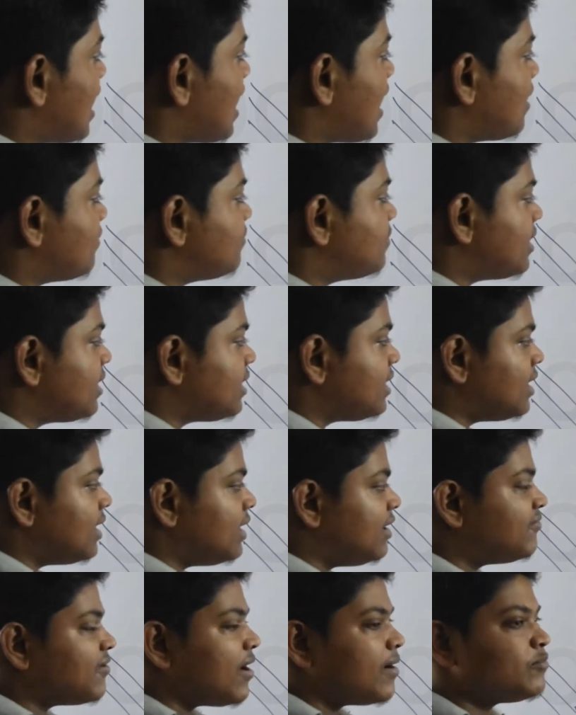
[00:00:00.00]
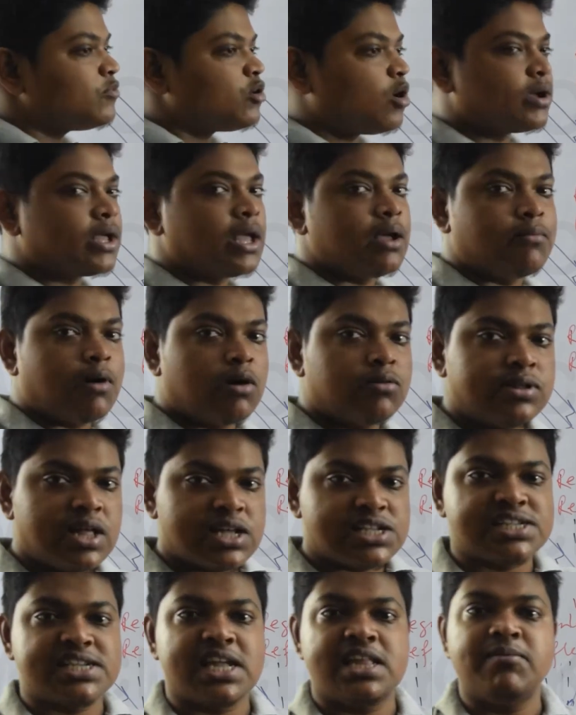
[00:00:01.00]
if I am talking about the
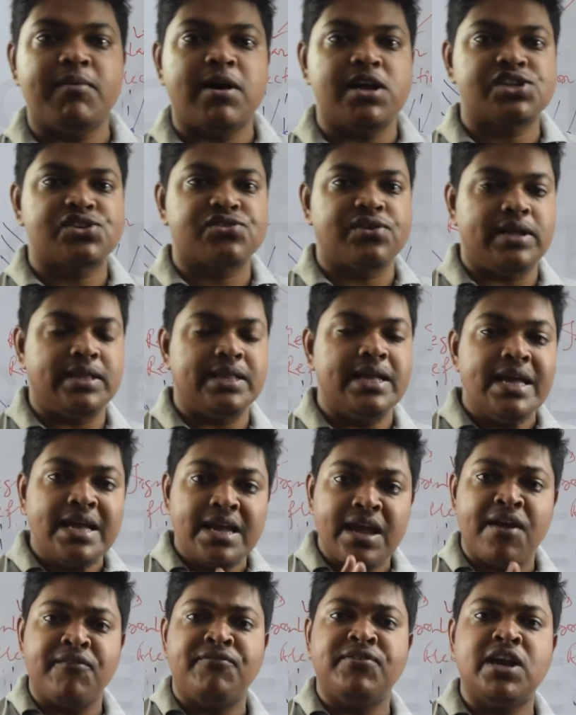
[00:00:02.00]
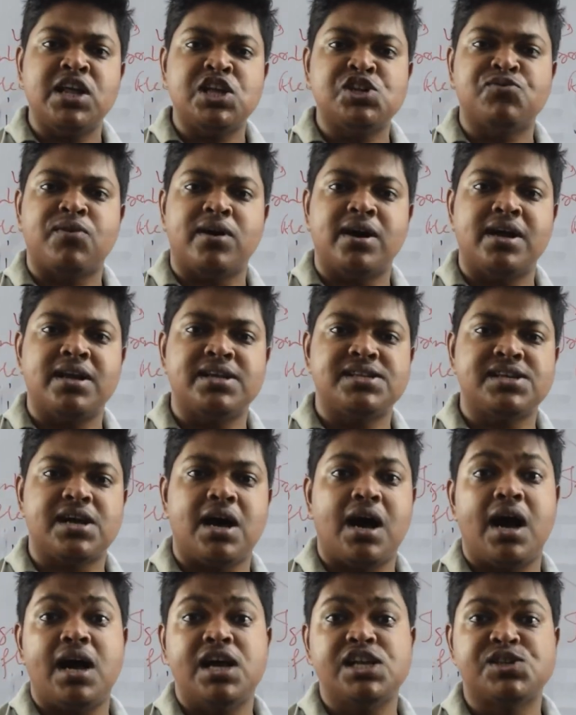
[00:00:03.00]
cinema screen, if it was
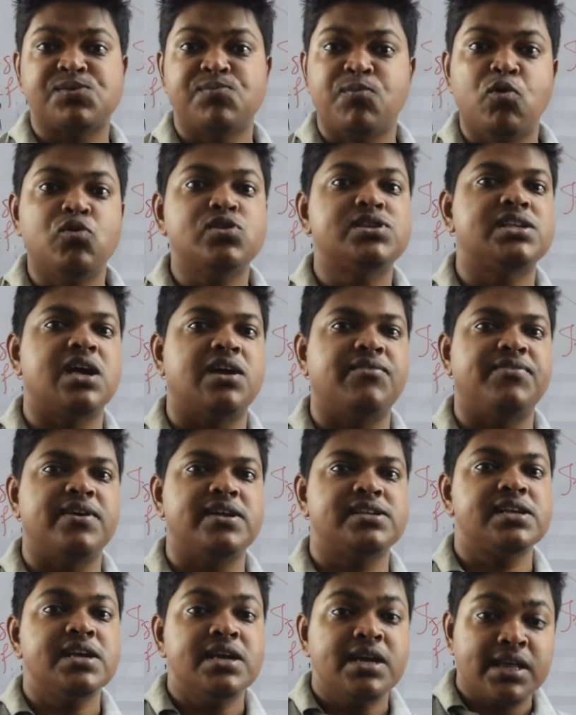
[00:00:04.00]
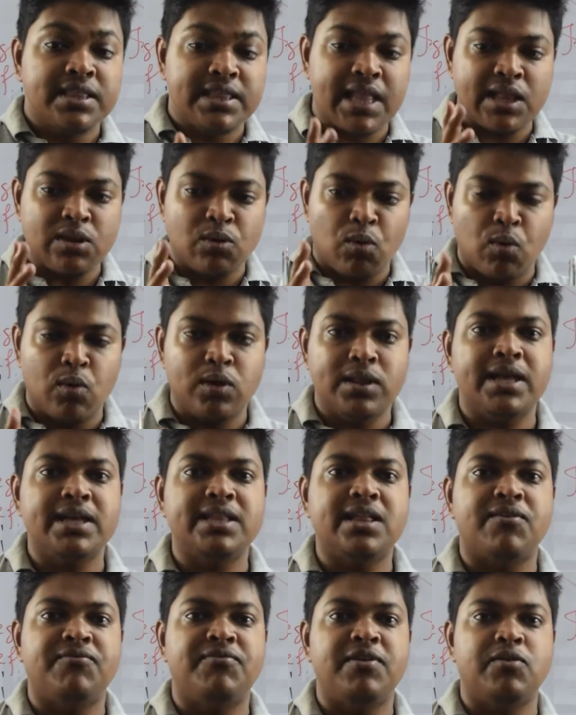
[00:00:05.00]
a smooth surface, then only
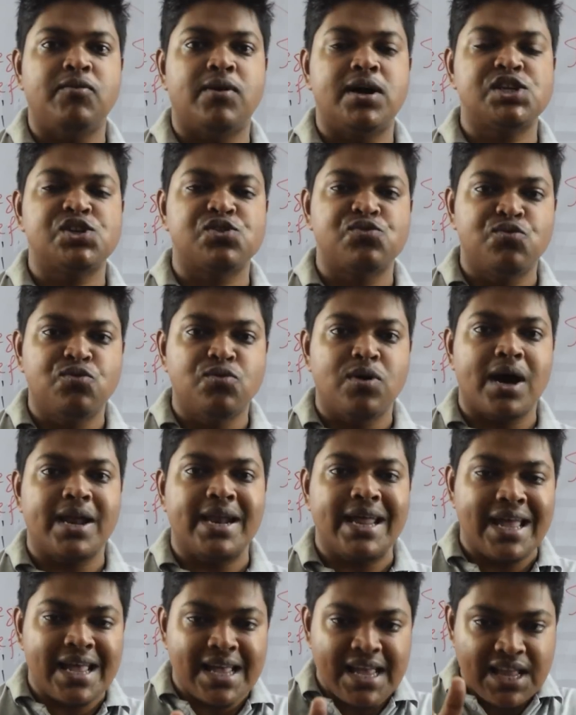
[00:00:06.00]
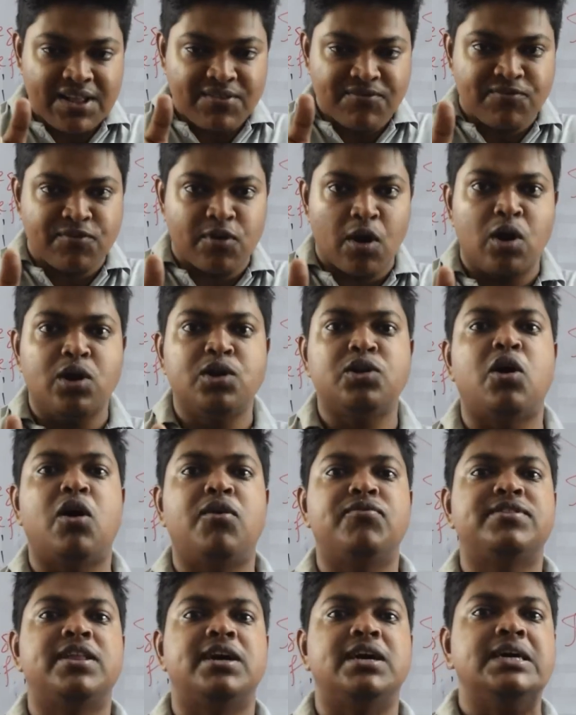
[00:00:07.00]
the viewers who are in front
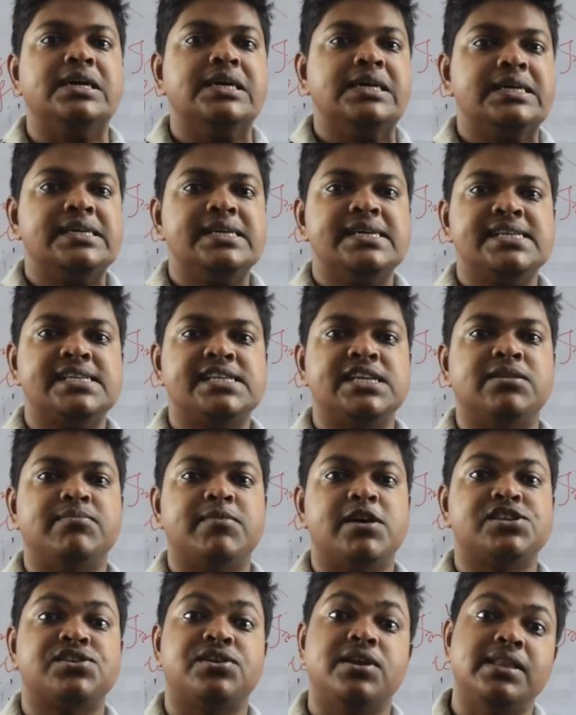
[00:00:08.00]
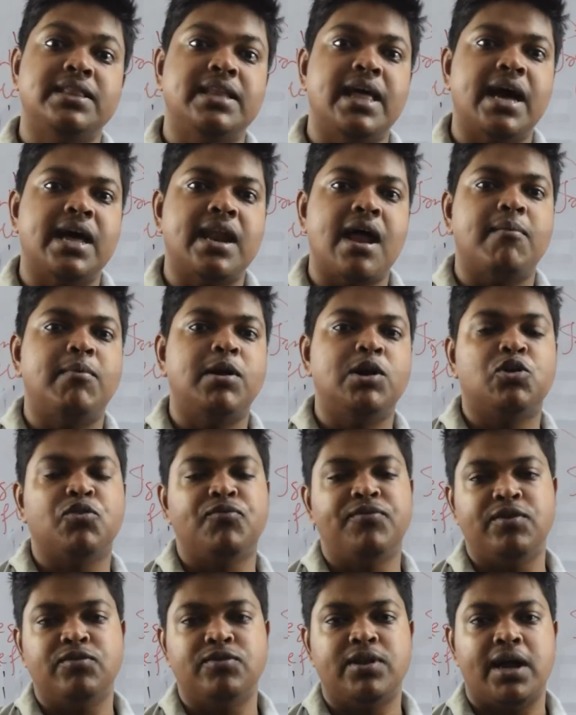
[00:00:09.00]
of the cinema screen, they are able to
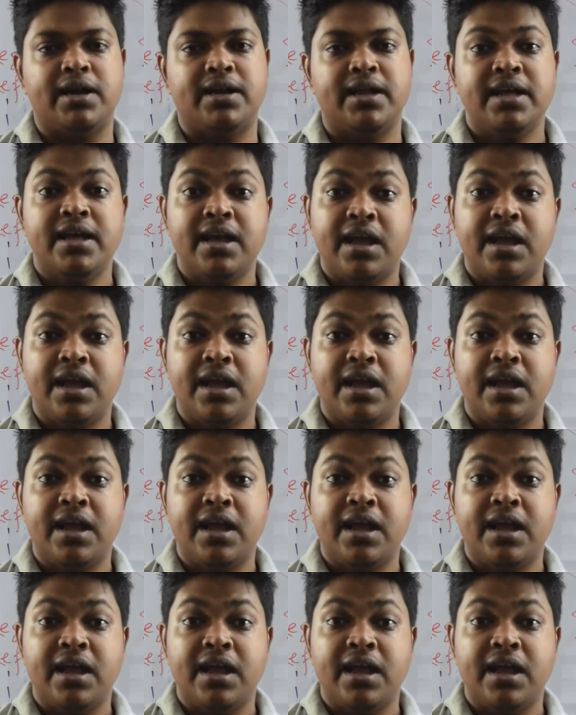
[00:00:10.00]
view that.